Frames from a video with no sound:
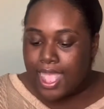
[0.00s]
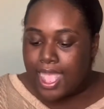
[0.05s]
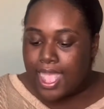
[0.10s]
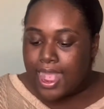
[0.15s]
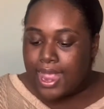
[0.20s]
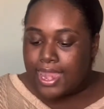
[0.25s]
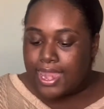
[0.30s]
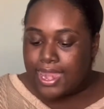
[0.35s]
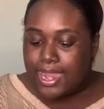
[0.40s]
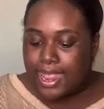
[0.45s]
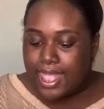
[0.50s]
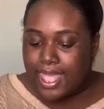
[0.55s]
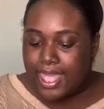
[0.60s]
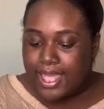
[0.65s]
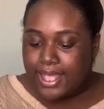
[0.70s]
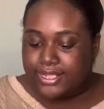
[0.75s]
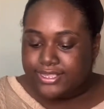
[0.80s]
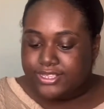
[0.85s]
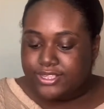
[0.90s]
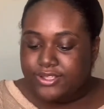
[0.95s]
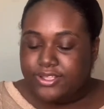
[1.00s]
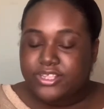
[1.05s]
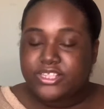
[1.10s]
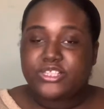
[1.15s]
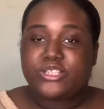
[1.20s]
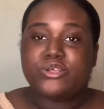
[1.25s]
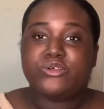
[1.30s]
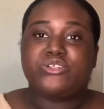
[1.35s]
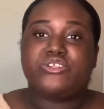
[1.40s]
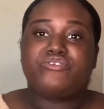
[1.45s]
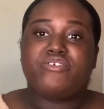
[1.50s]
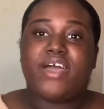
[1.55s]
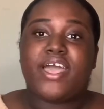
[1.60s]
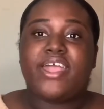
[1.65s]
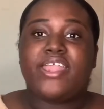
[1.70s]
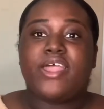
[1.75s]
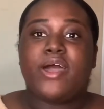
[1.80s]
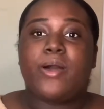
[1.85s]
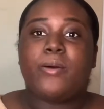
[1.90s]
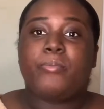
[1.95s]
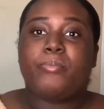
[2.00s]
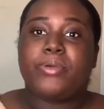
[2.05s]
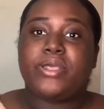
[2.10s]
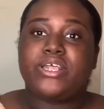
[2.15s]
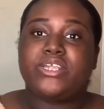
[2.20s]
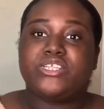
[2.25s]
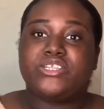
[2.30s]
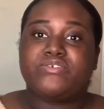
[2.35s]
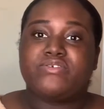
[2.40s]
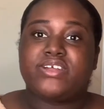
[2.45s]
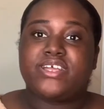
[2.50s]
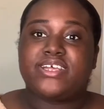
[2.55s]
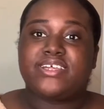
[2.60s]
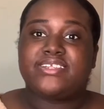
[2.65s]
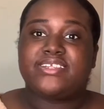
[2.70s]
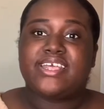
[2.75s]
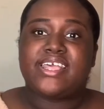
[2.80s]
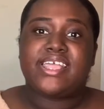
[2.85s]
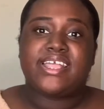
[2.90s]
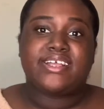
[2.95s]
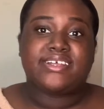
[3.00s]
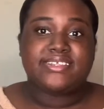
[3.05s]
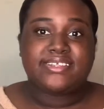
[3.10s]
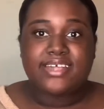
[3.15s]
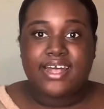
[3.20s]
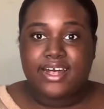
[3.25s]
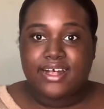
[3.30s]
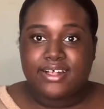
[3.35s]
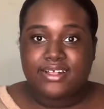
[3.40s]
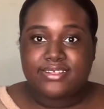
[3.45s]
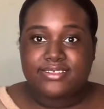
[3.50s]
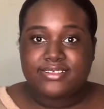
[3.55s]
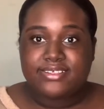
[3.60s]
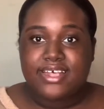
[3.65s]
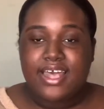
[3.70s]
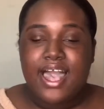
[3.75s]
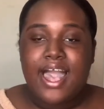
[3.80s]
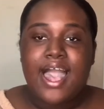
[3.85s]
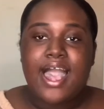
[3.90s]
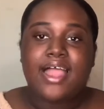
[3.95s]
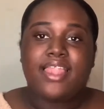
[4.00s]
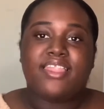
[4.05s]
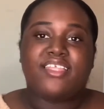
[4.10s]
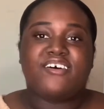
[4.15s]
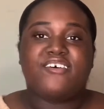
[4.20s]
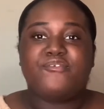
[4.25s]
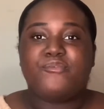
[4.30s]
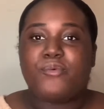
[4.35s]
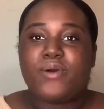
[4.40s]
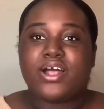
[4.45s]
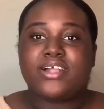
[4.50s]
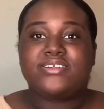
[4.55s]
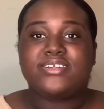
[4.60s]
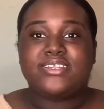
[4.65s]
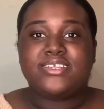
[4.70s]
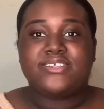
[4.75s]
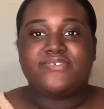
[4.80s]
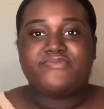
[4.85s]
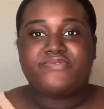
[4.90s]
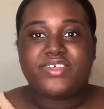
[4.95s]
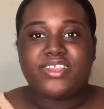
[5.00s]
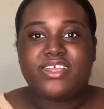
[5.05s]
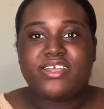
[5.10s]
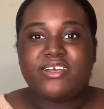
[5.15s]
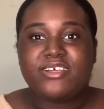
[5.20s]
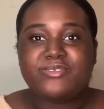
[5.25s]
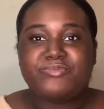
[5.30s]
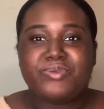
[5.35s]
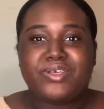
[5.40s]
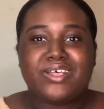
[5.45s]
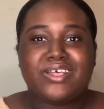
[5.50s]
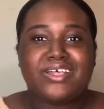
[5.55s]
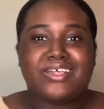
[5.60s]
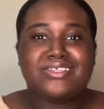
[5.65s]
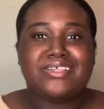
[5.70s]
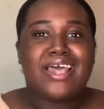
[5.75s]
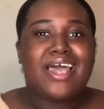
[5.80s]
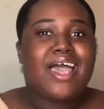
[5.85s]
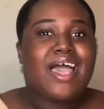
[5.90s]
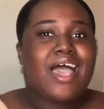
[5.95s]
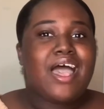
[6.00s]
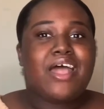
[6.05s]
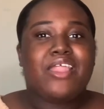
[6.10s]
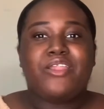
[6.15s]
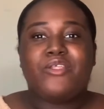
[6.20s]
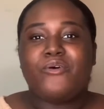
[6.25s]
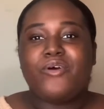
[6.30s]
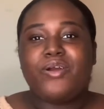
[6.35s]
Next, you can do trying out Pinterest hairstyles. I love watching these videos because knowing